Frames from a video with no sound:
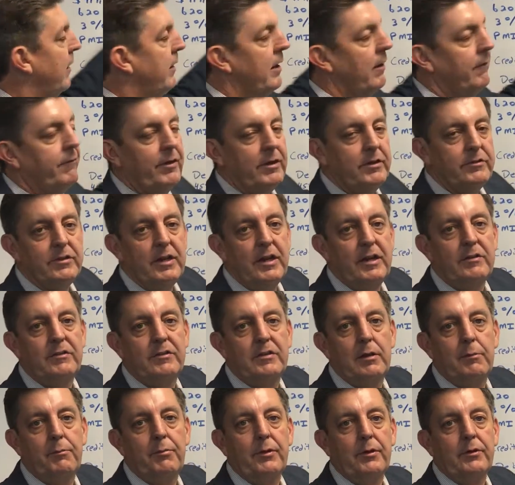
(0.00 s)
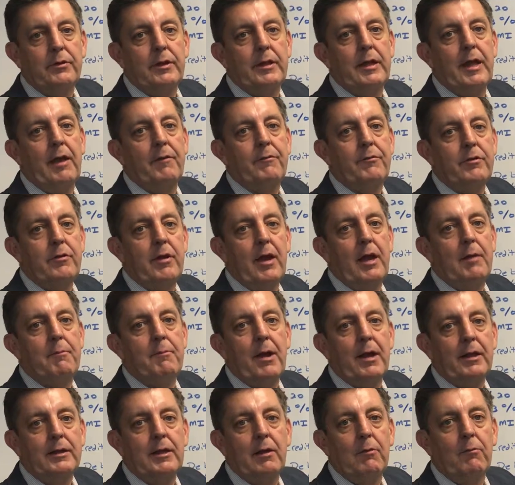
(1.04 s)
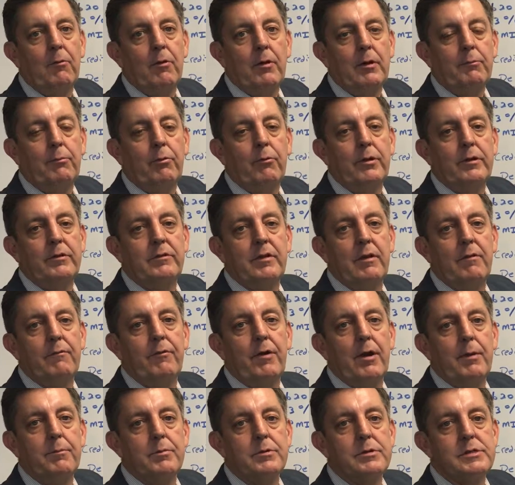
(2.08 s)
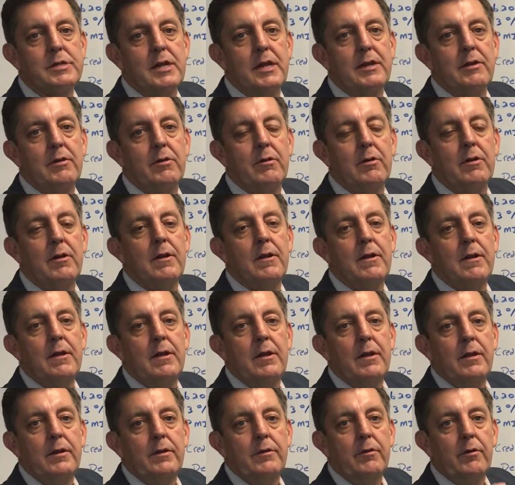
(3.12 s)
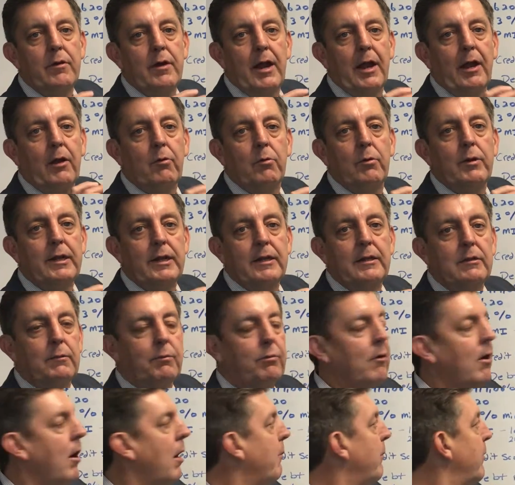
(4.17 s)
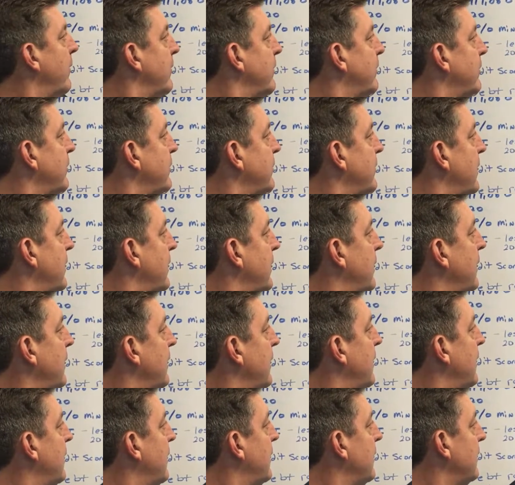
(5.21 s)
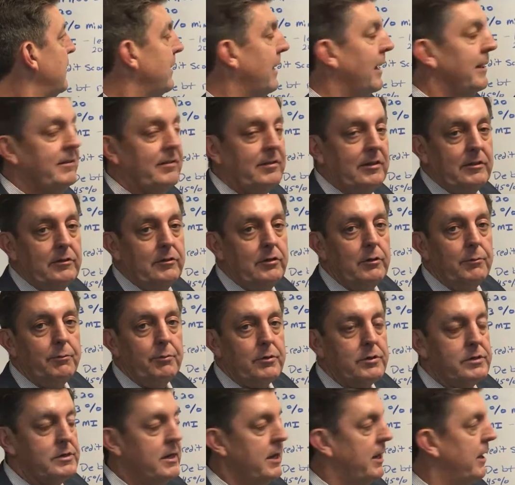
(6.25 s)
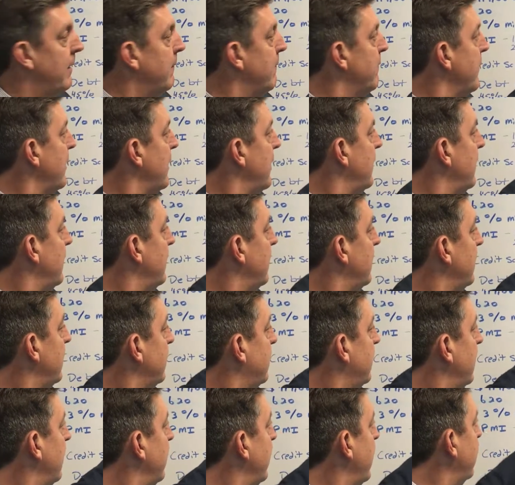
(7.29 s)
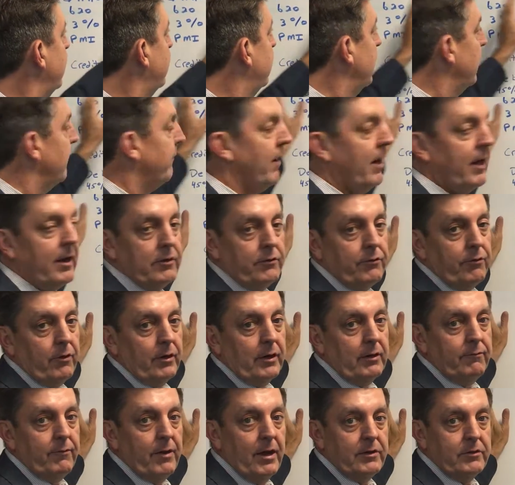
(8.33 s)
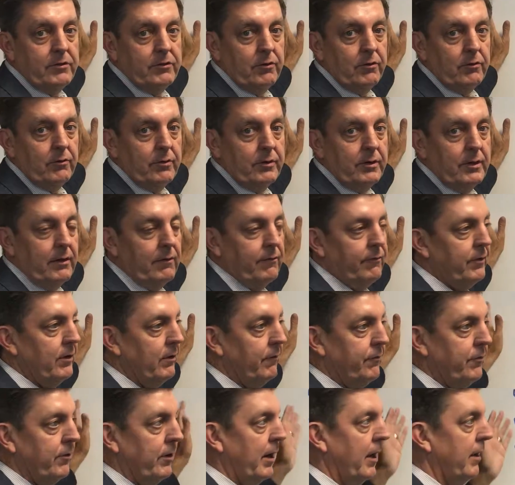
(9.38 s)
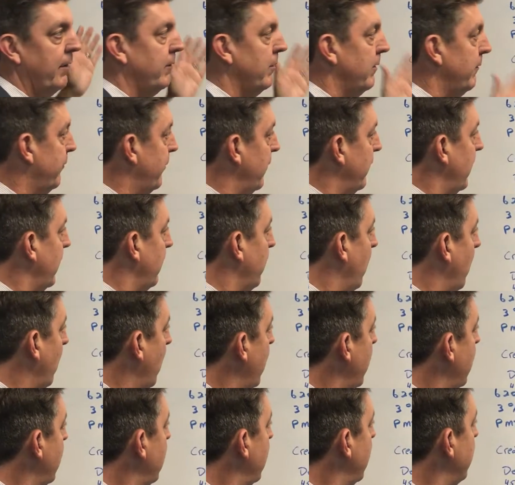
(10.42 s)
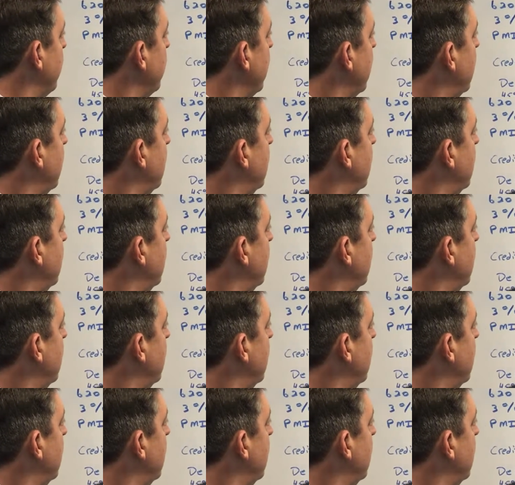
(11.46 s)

On an FHA, it's typically after you add back that 1.75%, your equity in the property is usually less than 2%. So that's an advantage for conventional if you're like we're weighing it.